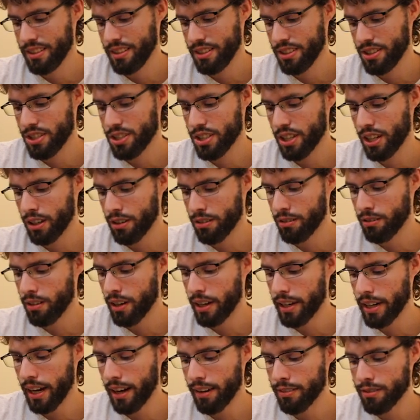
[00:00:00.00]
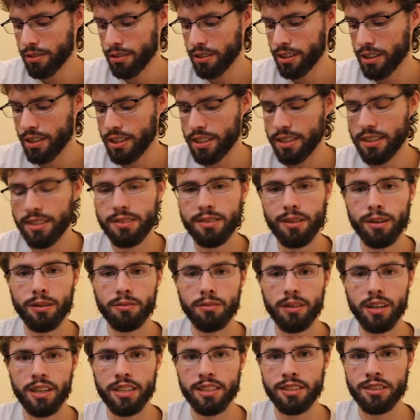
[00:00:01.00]
The shot right after it. He's
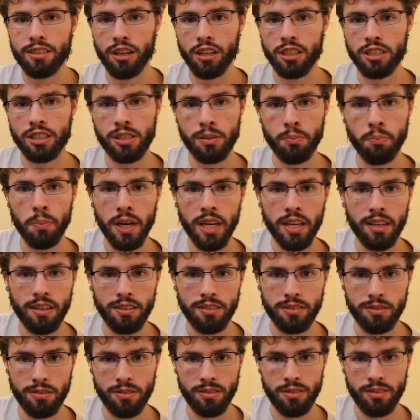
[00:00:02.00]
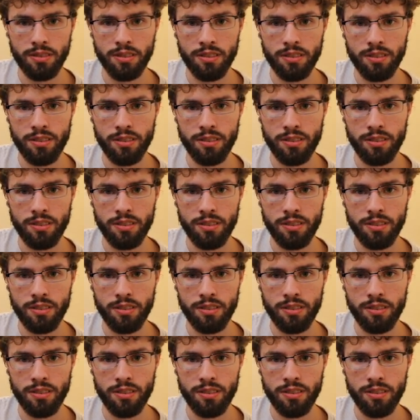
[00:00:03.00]
already touched base.